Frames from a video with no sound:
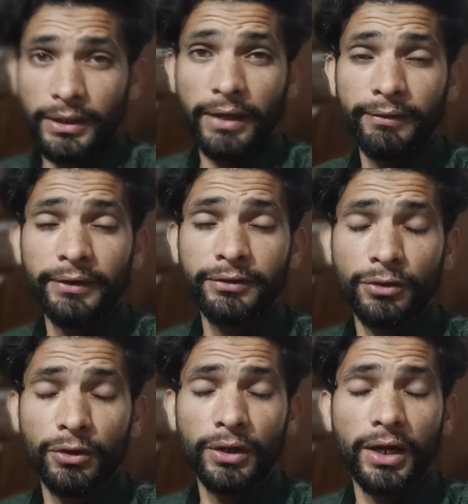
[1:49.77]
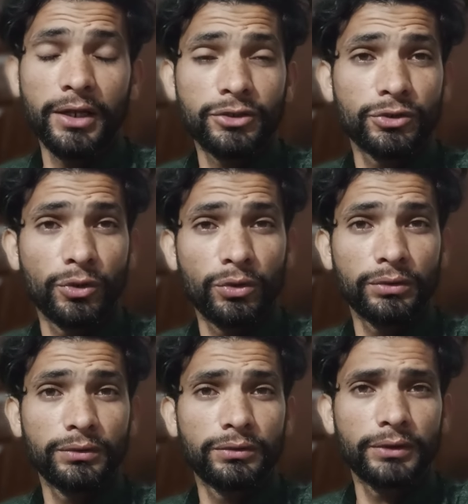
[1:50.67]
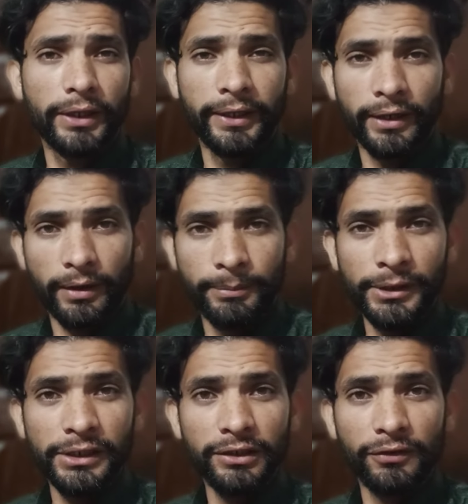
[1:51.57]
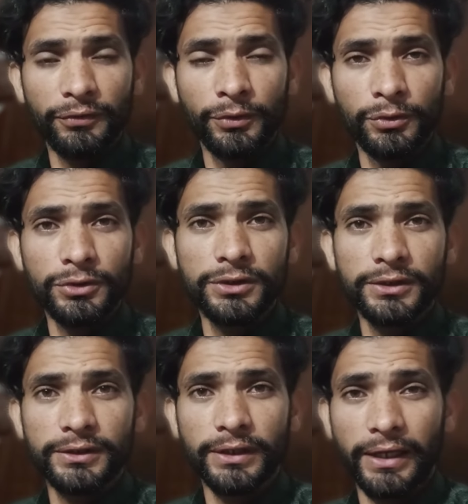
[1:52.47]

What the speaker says: every song also in a million of views,